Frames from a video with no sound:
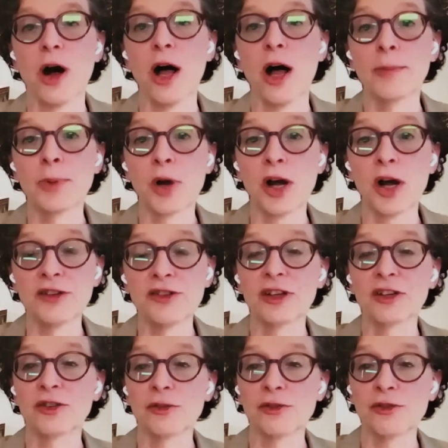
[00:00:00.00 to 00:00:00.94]
all
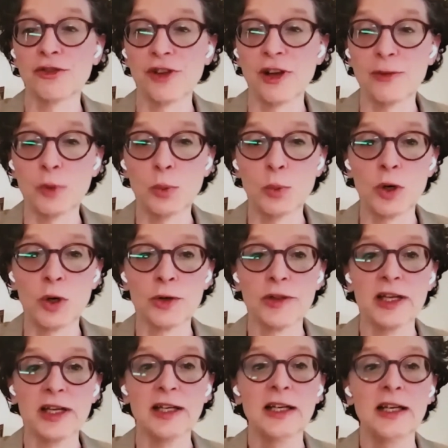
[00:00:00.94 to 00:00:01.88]
projects are
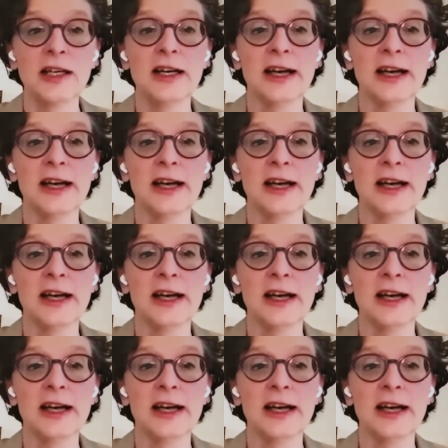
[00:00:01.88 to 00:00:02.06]
shovel-worthy